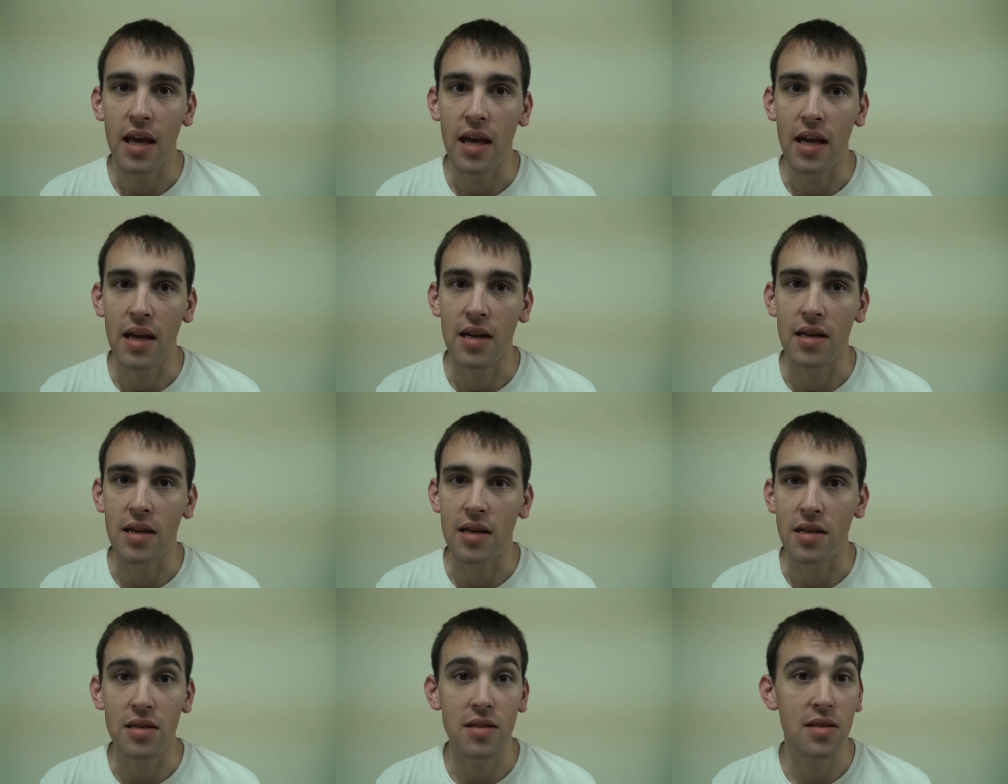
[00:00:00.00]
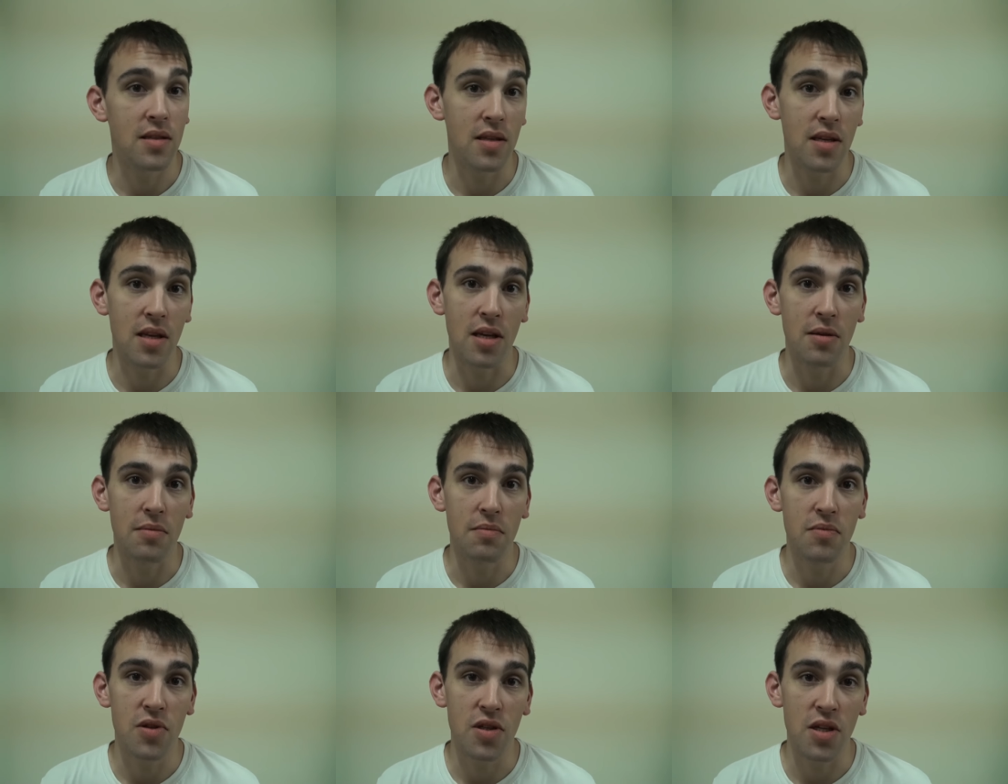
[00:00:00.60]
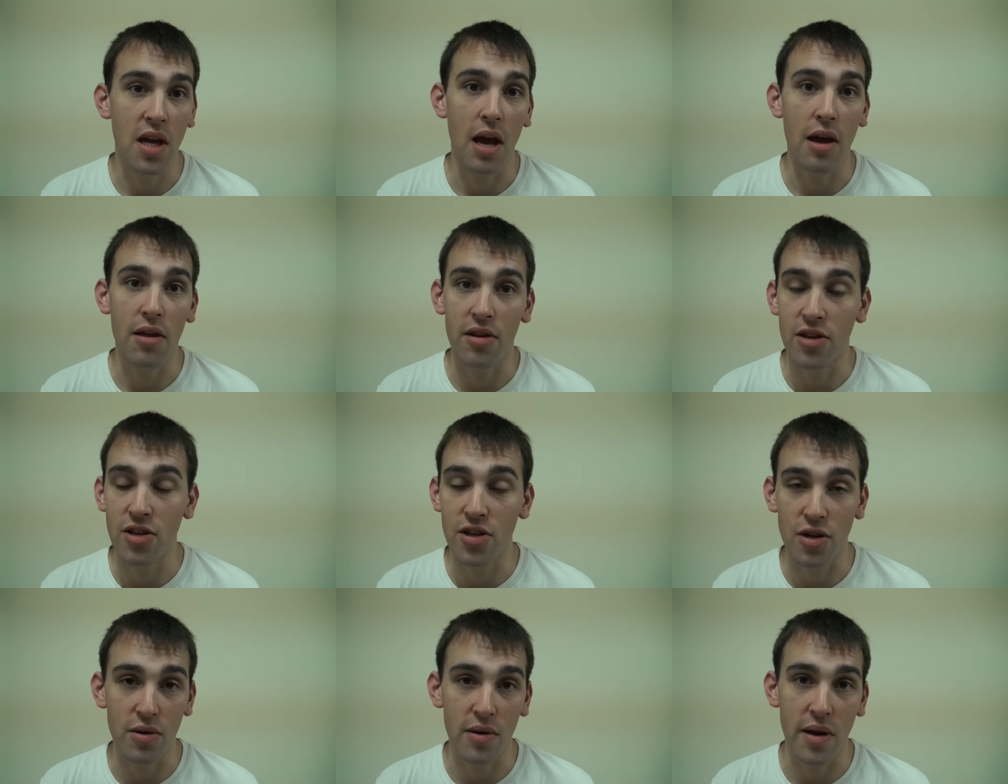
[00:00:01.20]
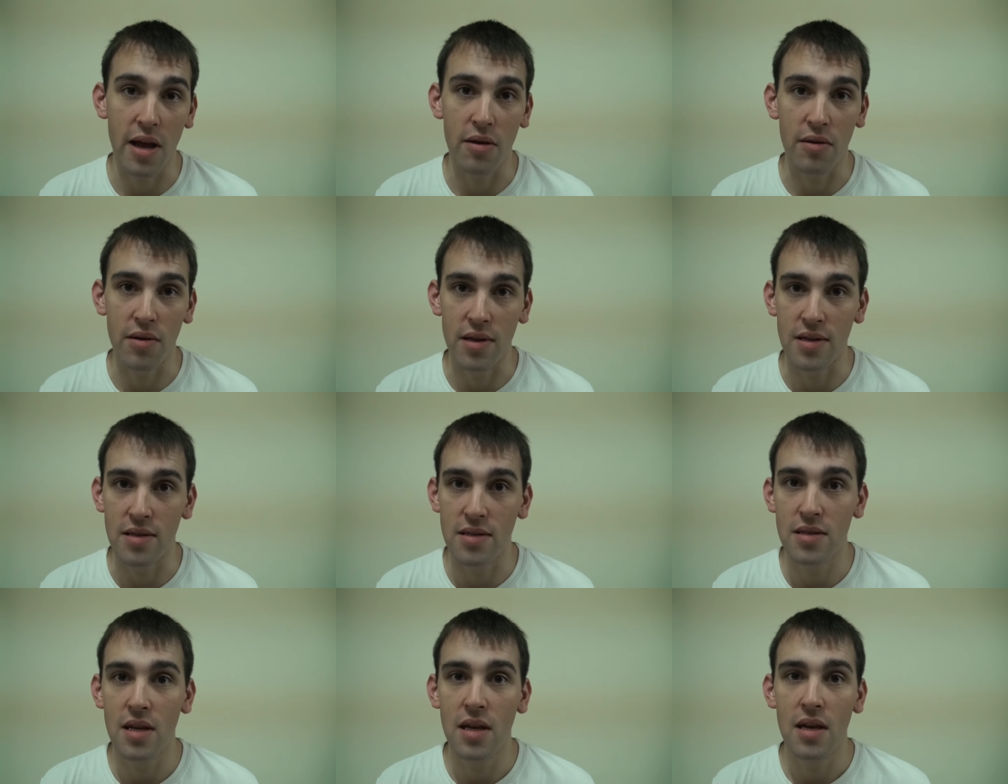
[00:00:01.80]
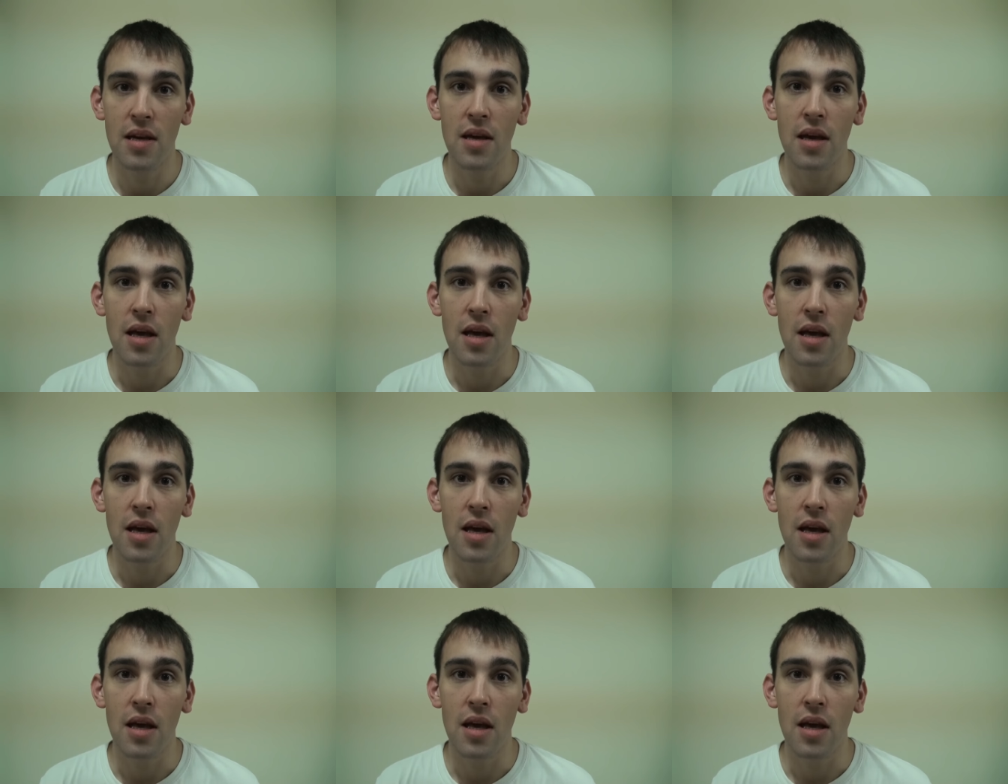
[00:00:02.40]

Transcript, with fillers: and uh, see, see how the turnout is.